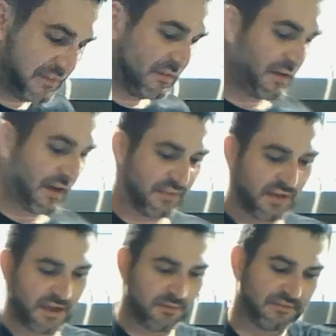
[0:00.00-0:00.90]
still got the
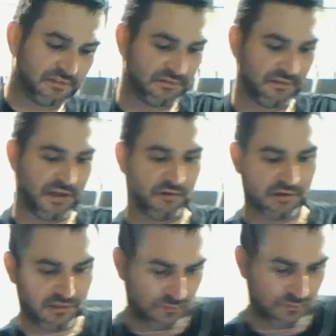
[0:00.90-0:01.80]
hibiscus flower
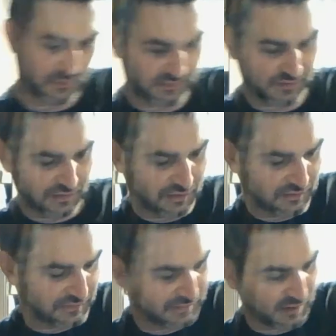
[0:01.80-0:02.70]
and the rose in there.
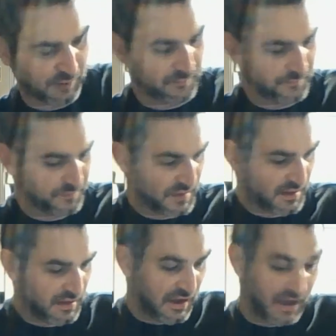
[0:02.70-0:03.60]
So
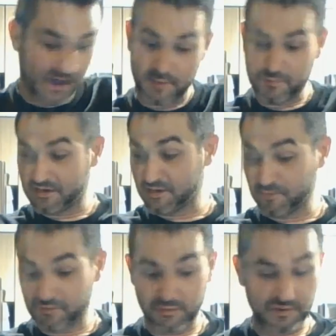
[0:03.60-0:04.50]
I'm gonna keep
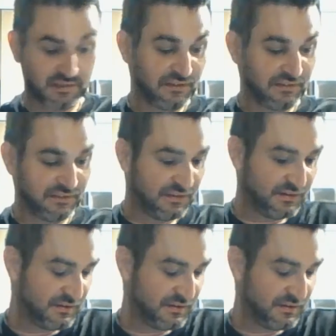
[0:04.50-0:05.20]
doing this